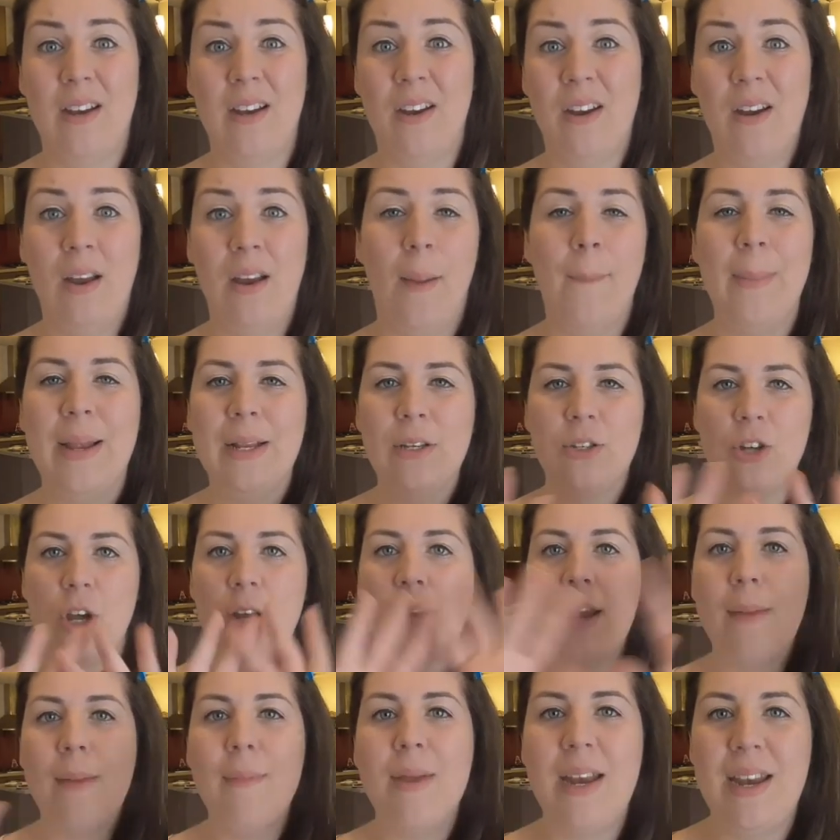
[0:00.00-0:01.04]
You know, I mean,
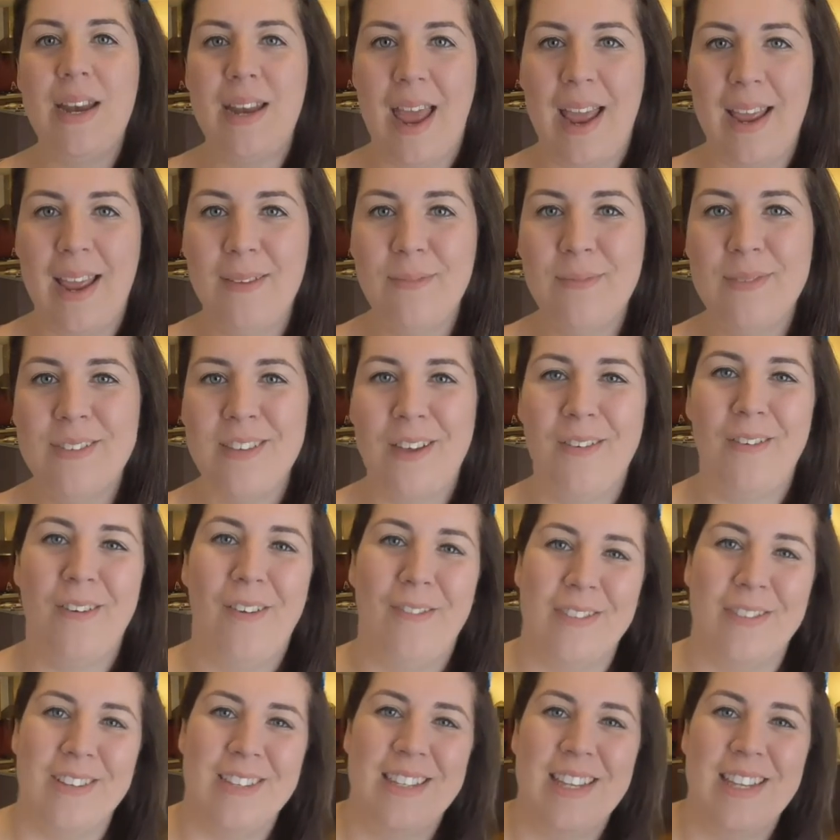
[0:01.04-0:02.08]
don't name any names.
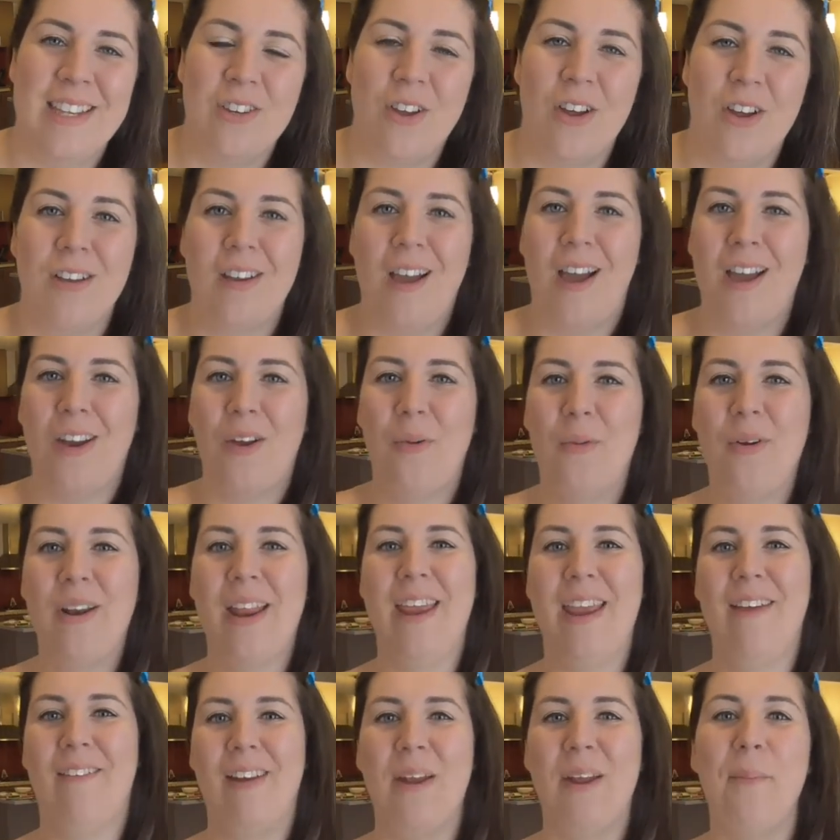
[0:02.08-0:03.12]
Obviously, don't. I don't want
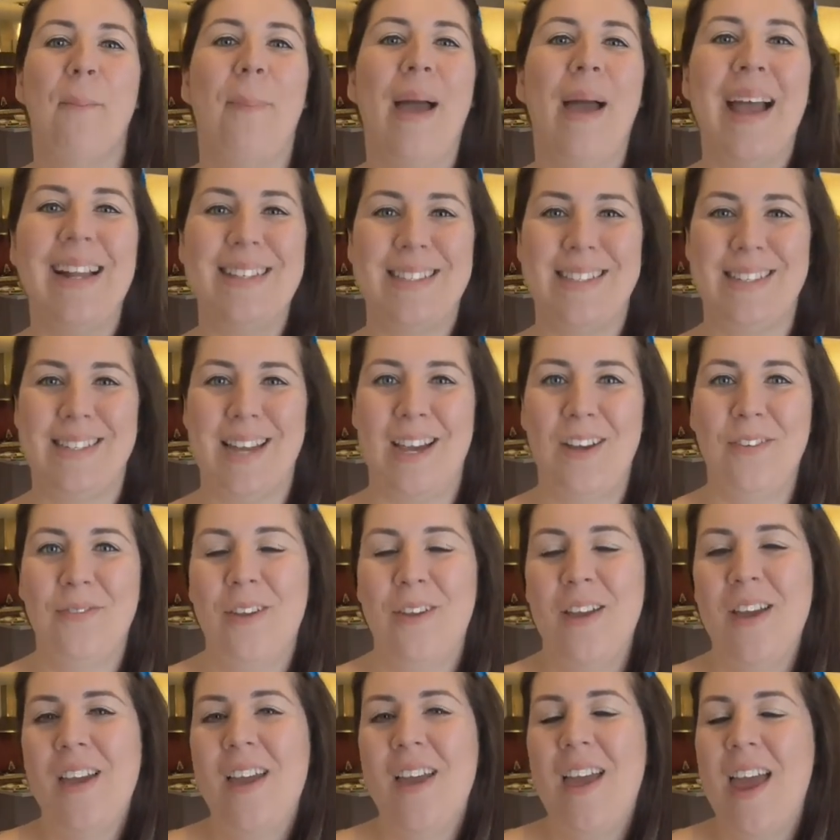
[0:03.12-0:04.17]
to hear any bad
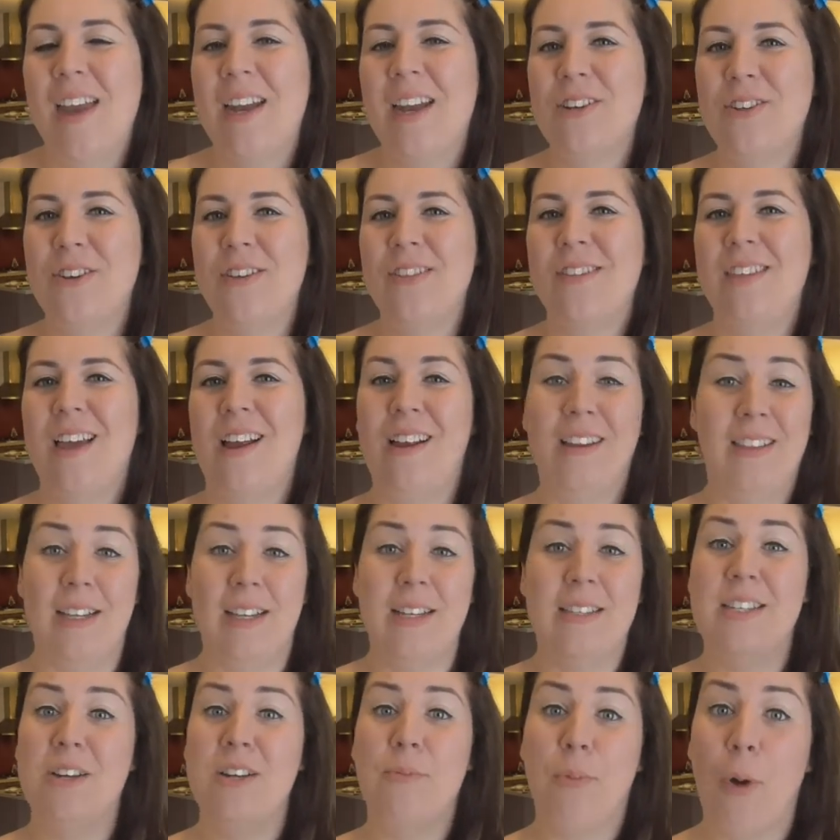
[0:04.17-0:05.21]
stuff, and I don't. I think
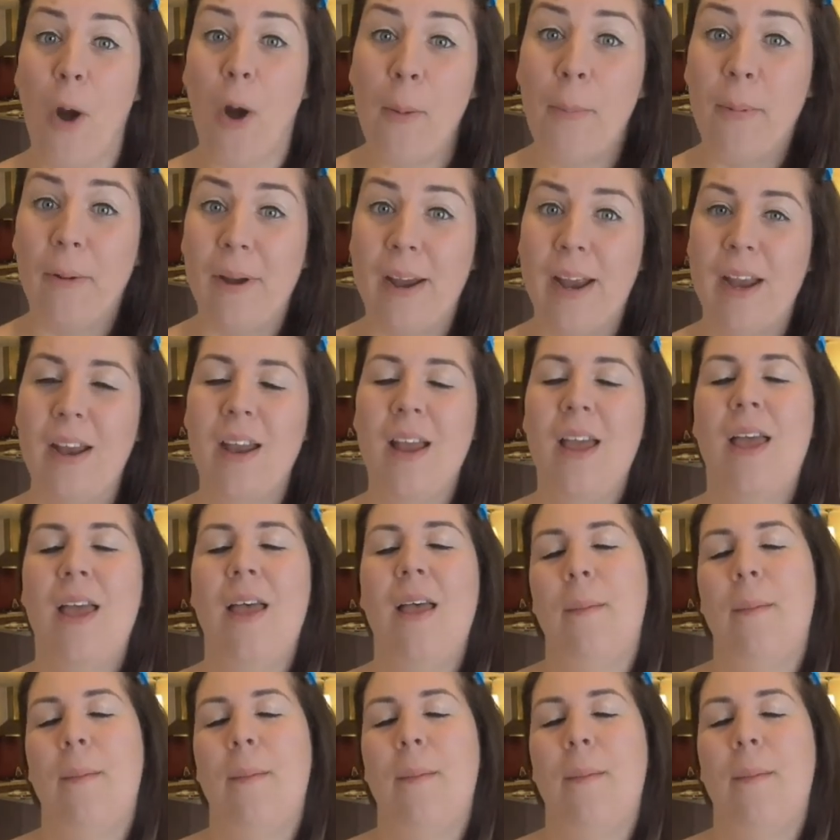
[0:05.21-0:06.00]
it's inappropriate.